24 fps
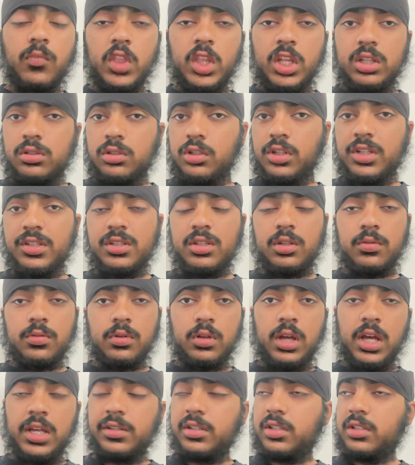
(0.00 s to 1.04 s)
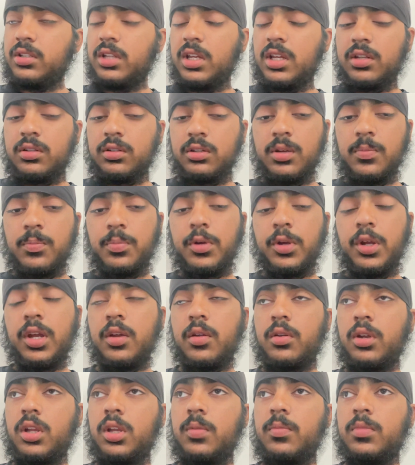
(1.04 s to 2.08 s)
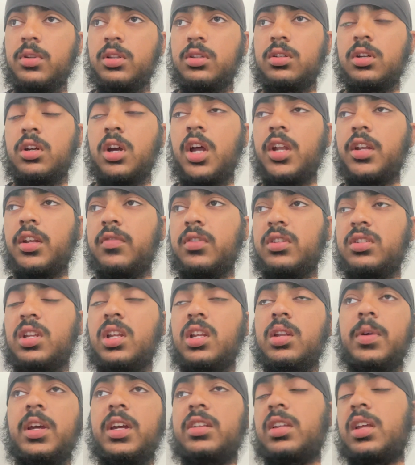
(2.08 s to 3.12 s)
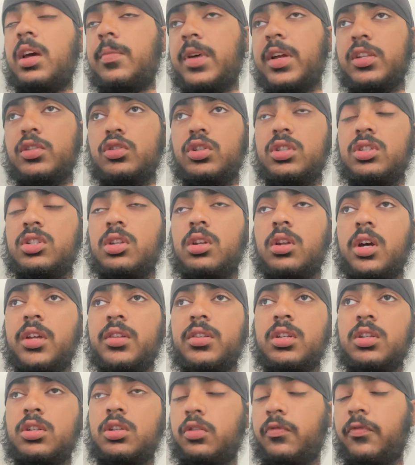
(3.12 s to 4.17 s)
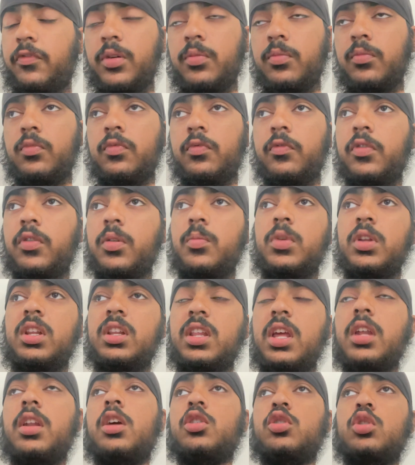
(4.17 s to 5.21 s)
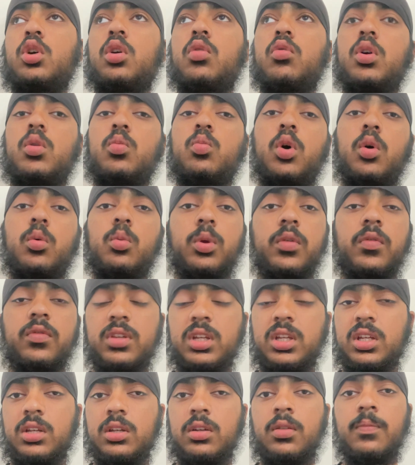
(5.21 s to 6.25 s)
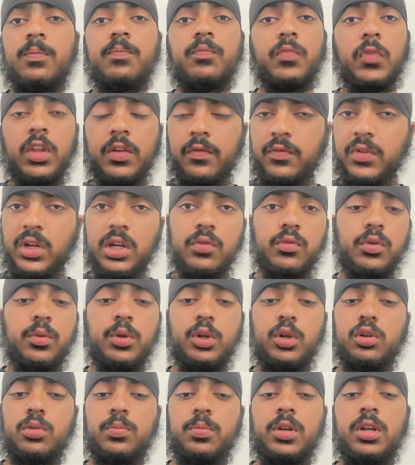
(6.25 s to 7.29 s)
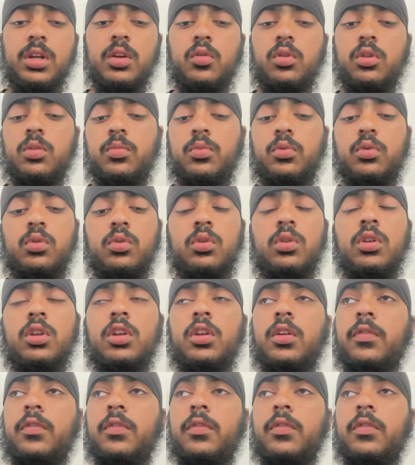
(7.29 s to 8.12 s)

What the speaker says: So listen, as I said, comparing him to kind of the centre-backs at Manchester United, from Leno Euro, what we've seen, very, very good player on the ball.